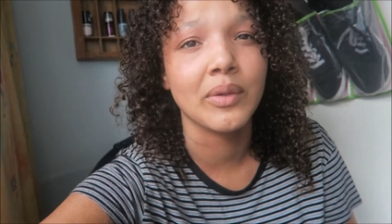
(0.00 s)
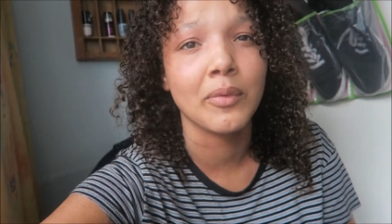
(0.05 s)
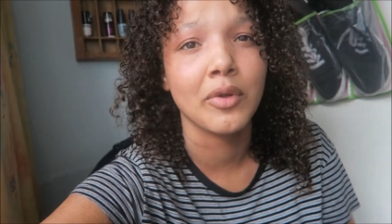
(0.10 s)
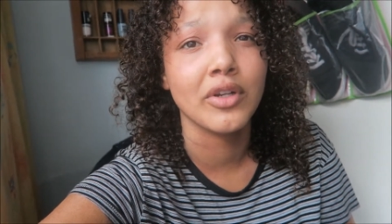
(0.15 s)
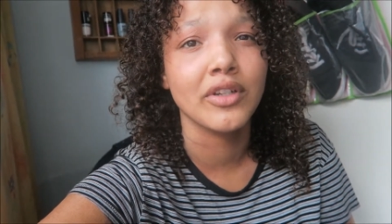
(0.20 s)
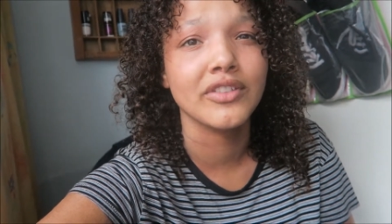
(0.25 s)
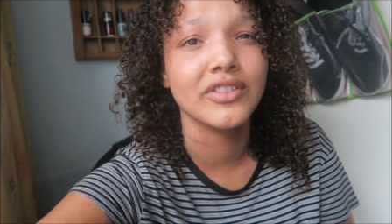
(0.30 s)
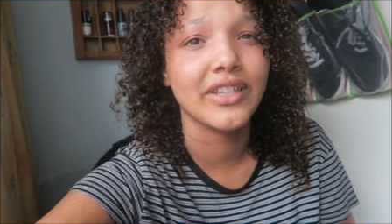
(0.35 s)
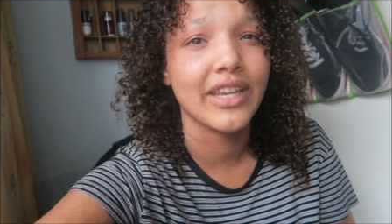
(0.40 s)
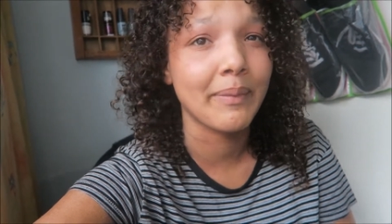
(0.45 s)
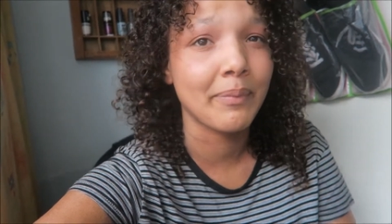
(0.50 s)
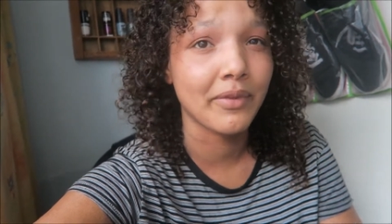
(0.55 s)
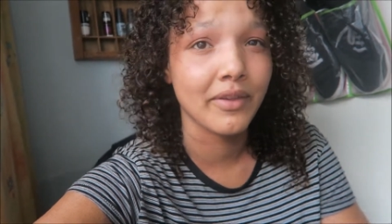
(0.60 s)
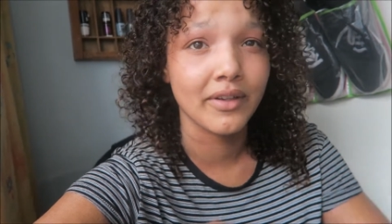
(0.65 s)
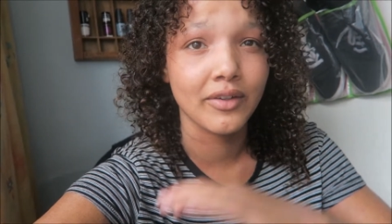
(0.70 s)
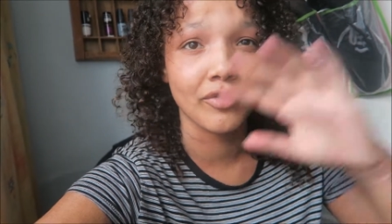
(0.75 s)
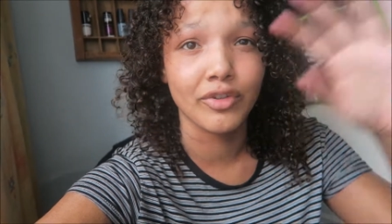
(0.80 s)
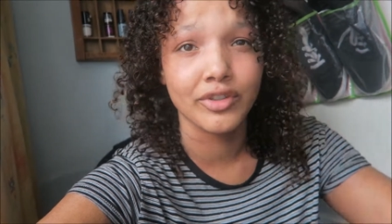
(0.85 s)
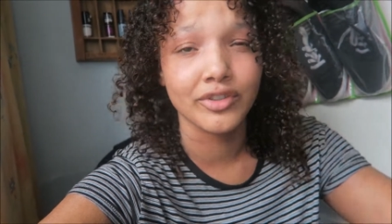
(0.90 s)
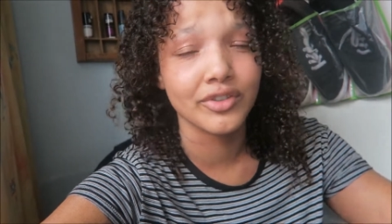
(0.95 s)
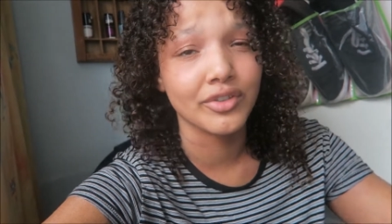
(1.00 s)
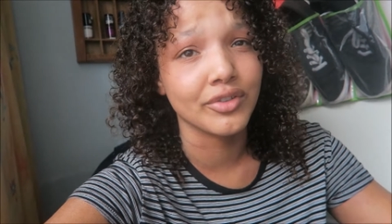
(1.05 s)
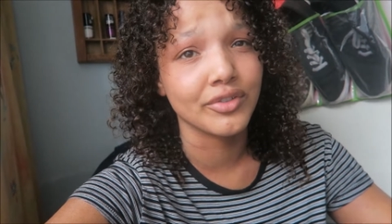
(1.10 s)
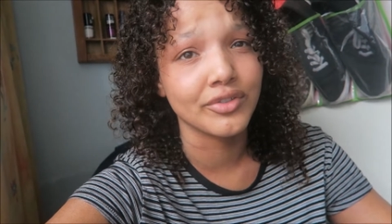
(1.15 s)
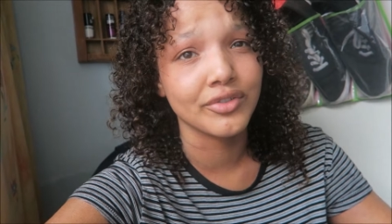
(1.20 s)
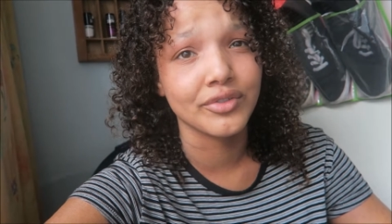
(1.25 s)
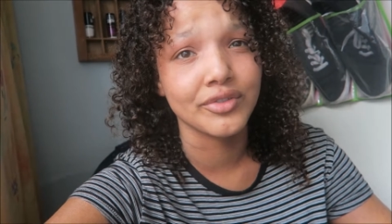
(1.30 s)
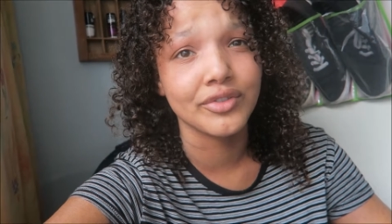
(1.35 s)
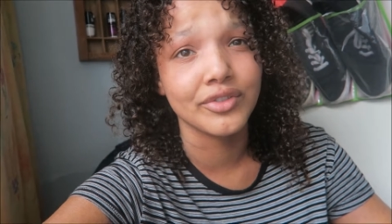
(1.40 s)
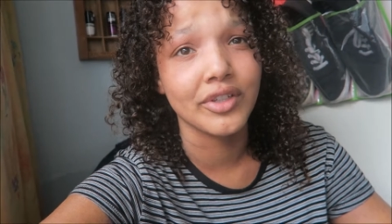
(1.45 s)
I'm gonna skip the
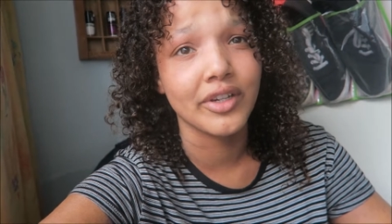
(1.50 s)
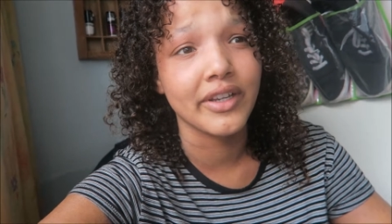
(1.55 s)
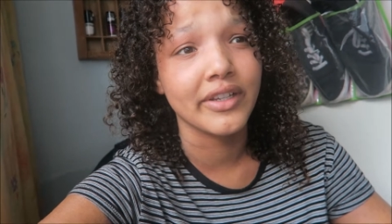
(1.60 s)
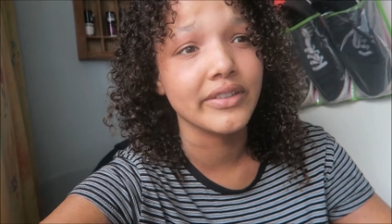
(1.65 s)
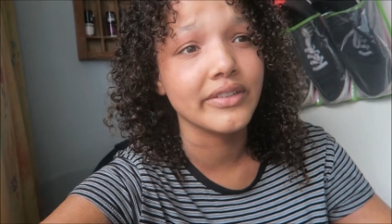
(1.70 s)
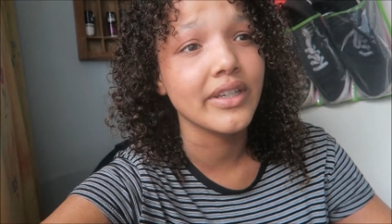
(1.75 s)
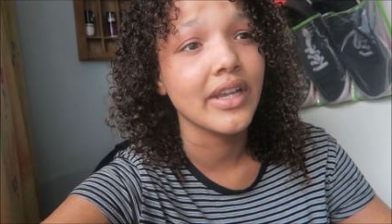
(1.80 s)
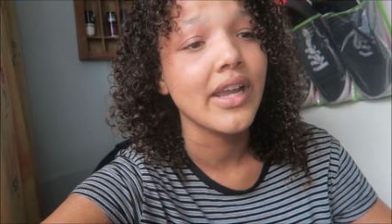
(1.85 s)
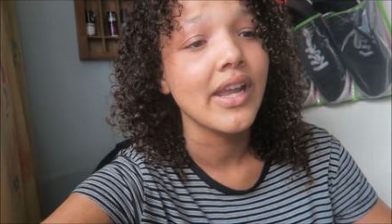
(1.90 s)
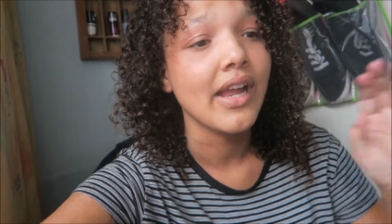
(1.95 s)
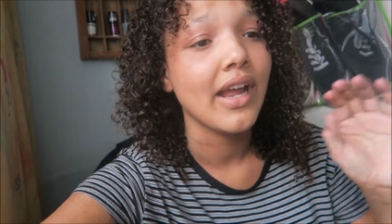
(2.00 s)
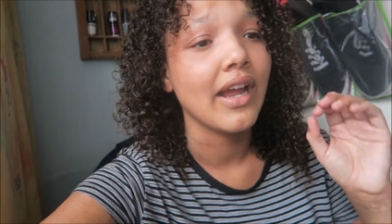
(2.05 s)
cross-cultural studies.